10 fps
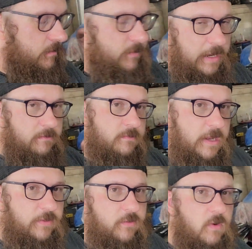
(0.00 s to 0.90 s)
not
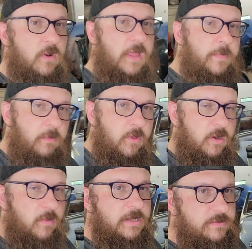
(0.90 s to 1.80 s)
throwing a lot of people
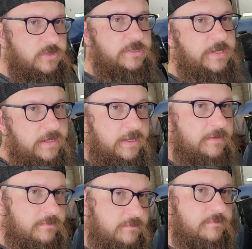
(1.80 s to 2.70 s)
under the bus. I'm just saying, like,
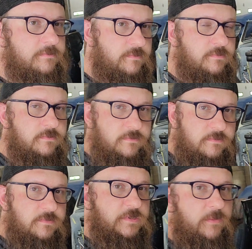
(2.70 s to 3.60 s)

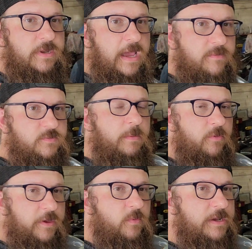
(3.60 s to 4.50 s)
sometimes
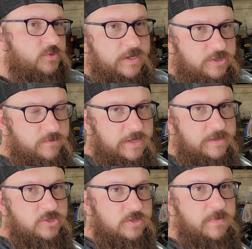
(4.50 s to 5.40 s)
people think restoration
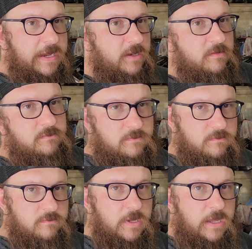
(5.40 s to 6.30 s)
means just make it
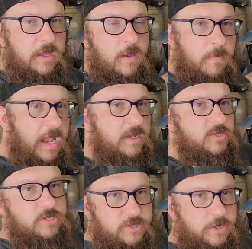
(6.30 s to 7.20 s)

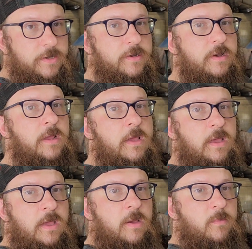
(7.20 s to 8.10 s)
polish the turd,
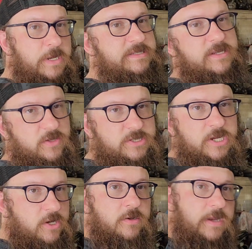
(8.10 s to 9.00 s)
but it's still a
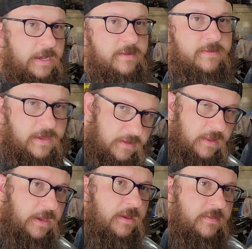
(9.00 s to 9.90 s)
turd kind of thing.
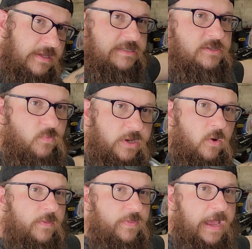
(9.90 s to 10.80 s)
Like this, we
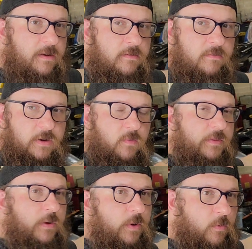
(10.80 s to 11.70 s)
don't want that. We don't
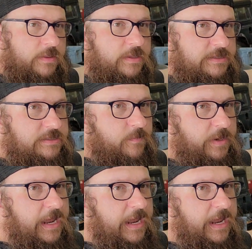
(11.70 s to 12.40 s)
want that. We want this to be